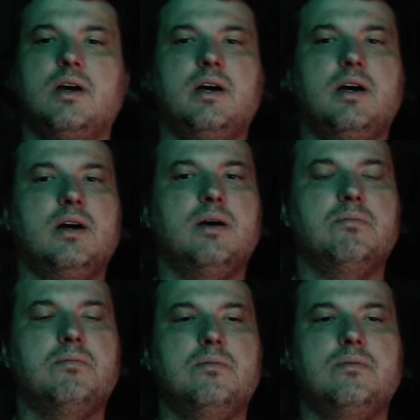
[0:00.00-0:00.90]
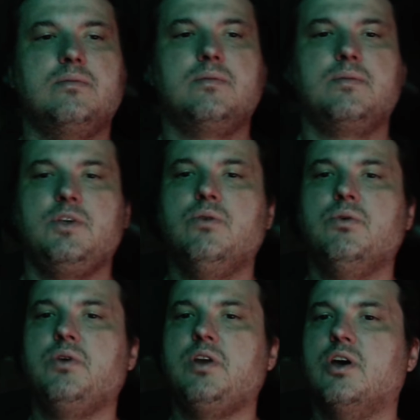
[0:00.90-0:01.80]
um, you don't
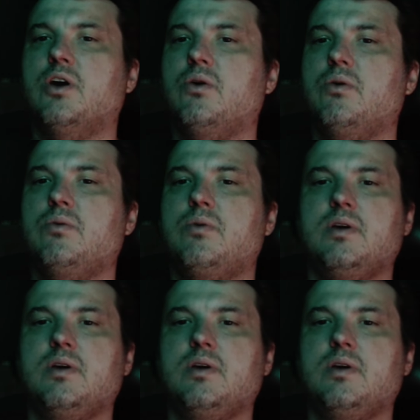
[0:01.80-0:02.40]
really know